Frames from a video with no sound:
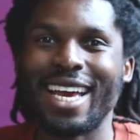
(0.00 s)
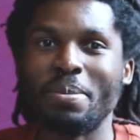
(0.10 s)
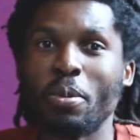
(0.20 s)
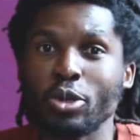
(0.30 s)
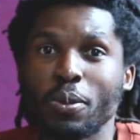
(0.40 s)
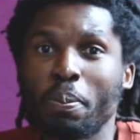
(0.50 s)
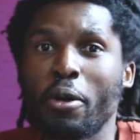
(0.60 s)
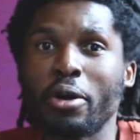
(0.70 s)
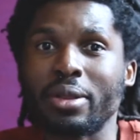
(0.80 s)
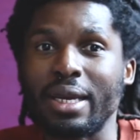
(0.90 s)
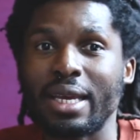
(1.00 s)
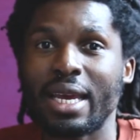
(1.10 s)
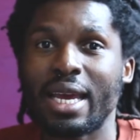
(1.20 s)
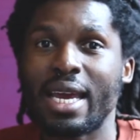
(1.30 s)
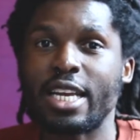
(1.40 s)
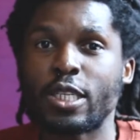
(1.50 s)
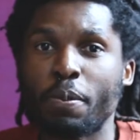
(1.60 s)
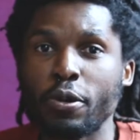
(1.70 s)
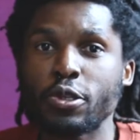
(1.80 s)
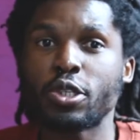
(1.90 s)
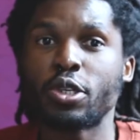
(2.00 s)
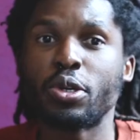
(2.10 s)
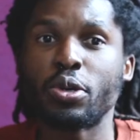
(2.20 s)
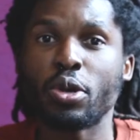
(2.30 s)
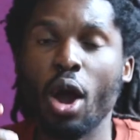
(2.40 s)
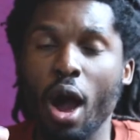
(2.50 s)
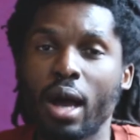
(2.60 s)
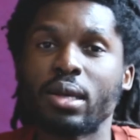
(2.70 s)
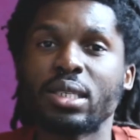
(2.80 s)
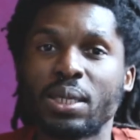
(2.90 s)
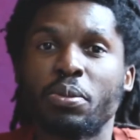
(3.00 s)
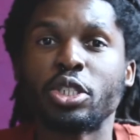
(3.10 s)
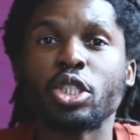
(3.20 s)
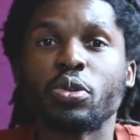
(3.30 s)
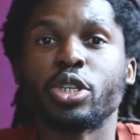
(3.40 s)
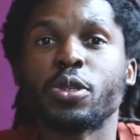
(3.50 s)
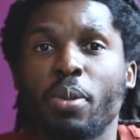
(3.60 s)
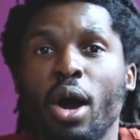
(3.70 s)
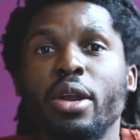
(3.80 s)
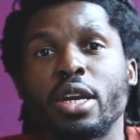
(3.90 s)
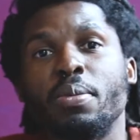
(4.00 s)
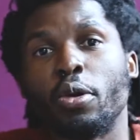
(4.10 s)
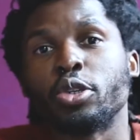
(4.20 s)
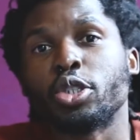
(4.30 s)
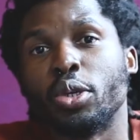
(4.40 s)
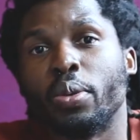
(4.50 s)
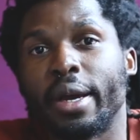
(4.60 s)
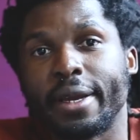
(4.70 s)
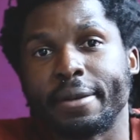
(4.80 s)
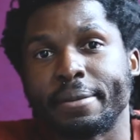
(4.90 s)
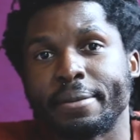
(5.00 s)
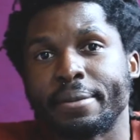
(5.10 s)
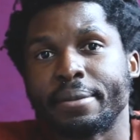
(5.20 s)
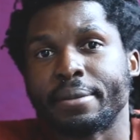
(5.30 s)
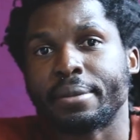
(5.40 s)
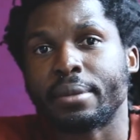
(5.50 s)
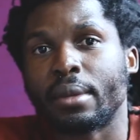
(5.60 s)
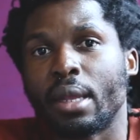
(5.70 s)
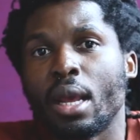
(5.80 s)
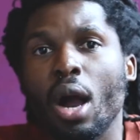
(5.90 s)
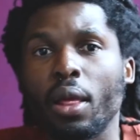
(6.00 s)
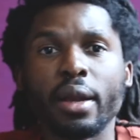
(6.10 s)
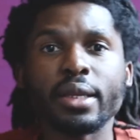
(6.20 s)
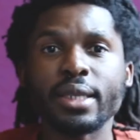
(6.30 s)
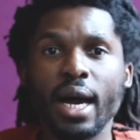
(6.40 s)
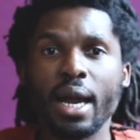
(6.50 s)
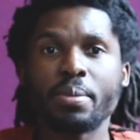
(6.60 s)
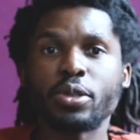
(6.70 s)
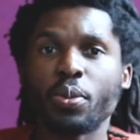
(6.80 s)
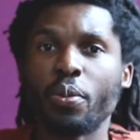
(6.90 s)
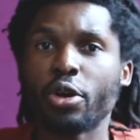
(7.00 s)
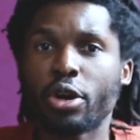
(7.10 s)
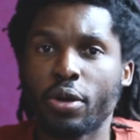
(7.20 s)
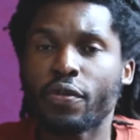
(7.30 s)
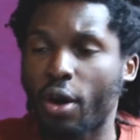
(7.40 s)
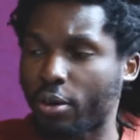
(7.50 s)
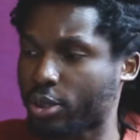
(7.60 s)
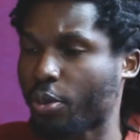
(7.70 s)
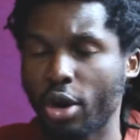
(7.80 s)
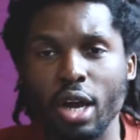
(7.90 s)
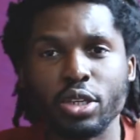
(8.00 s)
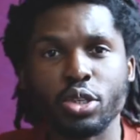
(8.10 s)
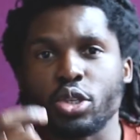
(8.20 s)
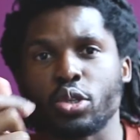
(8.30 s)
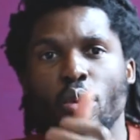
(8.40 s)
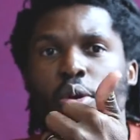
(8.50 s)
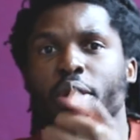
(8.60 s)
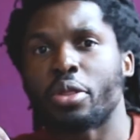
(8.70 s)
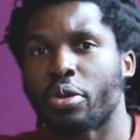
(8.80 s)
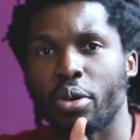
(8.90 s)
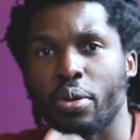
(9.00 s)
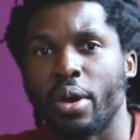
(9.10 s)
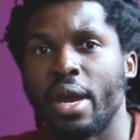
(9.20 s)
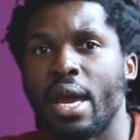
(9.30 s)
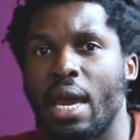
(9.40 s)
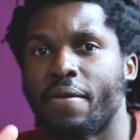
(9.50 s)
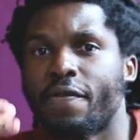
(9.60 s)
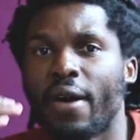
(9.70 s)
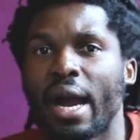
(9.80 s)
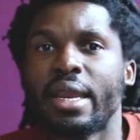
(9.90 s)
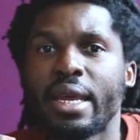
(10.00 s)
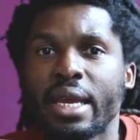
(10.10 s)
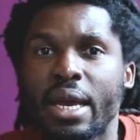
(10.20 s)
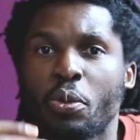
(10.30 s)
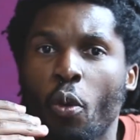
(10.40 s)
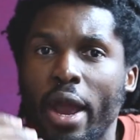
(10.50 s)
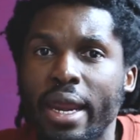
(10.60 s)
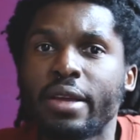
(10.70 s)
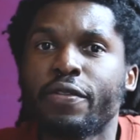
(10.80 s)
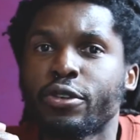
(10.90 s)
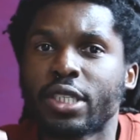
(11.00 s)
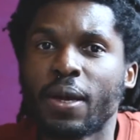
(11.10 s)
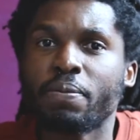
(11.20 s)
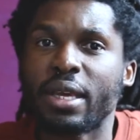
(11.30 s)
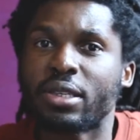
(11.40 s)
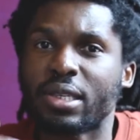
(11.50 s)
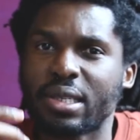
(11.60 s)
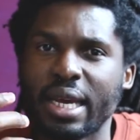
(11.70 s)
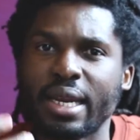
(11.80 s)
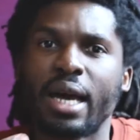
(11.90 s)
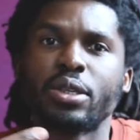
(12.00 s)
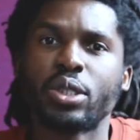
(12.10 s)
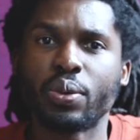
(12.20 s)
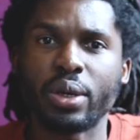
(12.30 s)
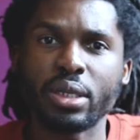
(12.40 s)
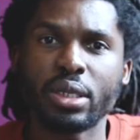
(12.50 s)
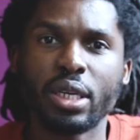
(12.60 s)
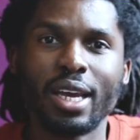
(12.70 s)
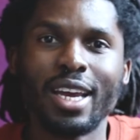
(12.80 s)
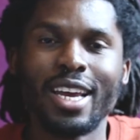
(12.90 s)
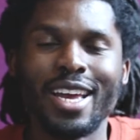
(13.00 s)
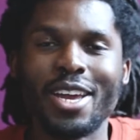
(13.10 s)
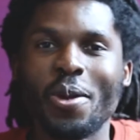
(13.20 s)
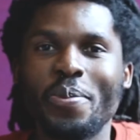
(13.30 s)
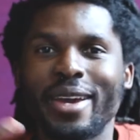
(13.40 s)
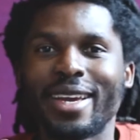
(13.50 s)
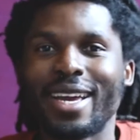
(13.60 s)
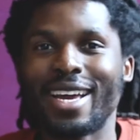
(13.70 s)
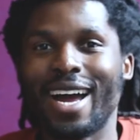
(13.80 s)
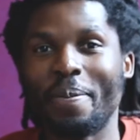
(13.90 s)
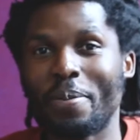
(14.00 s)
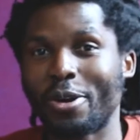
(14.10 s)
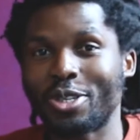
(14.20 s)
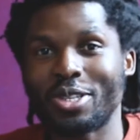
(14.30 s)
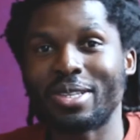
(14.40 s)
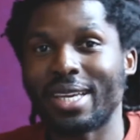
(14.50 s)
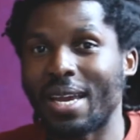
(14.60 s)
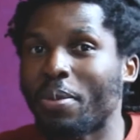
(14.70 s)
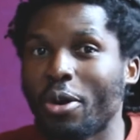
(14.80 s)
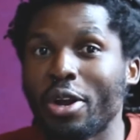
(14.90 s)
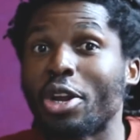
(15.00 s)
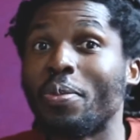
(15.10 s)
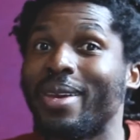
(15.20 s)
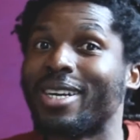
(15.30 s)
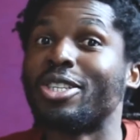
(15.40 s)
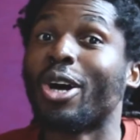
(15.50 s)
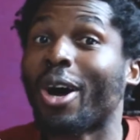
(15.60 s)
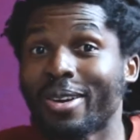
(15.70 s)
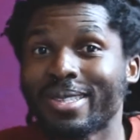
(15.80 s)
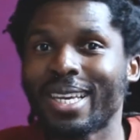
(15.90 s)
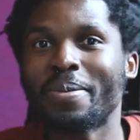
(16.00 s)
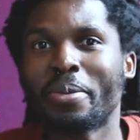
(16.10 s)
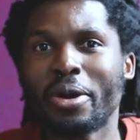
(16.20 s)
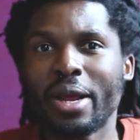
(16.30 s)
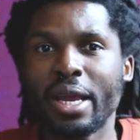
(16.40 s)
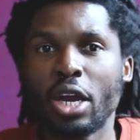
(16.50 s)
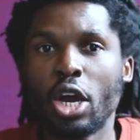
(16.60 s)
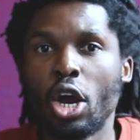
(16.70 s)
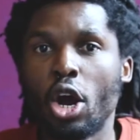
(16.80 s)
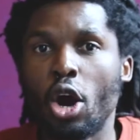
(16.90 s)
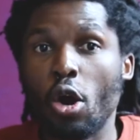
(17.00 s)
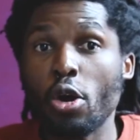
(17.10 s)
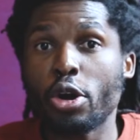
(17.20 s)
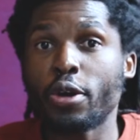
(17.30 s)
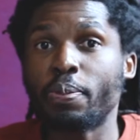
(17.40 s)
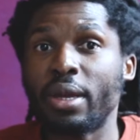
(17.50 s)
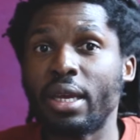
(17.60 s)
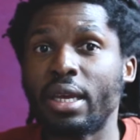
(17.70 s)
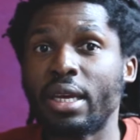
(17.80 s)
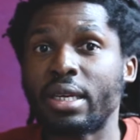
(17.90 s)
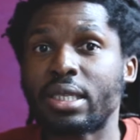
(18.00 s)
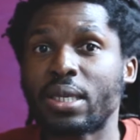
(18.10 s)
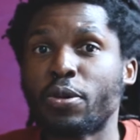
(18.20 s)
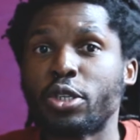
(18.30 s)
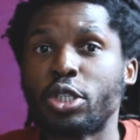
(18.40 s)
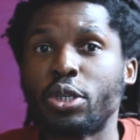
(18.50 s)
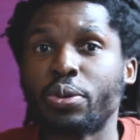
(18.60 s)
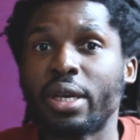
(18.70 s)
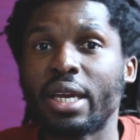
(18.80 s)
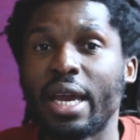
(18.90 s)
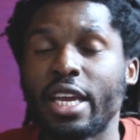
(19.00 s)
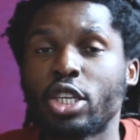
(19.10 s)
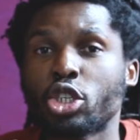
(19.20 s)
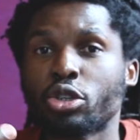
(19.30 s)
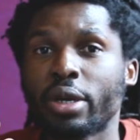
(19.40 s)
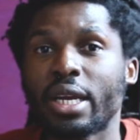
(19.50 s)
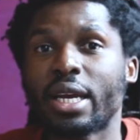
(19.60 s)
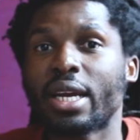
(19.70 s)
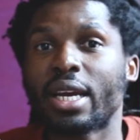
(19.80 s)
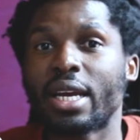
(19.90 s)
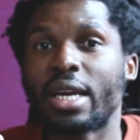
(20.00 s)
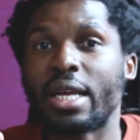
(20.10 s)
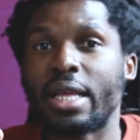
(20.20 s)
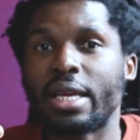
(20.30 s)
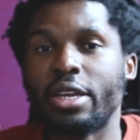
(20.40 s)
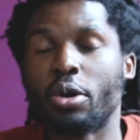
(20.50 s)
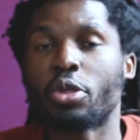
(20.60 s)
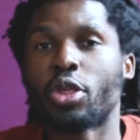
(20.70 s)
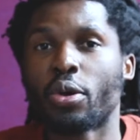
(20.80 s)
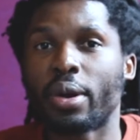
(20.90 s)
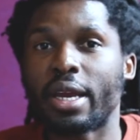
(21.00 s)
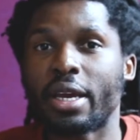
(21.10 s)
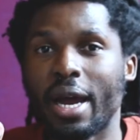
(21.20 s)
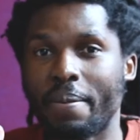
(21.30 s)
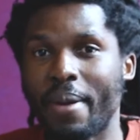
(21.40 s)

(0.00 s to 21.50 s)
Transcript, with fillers: and most importantly, it's supposed to cause someone to respond in an emotional way. A lot of times when we're on our phones, we're constantly just scrolling through and finding and waiting for something to stand out to us. It could be a, a person skateboarding, it could be a dog skateboarding, or it could be someone doing a trick you know, throwing a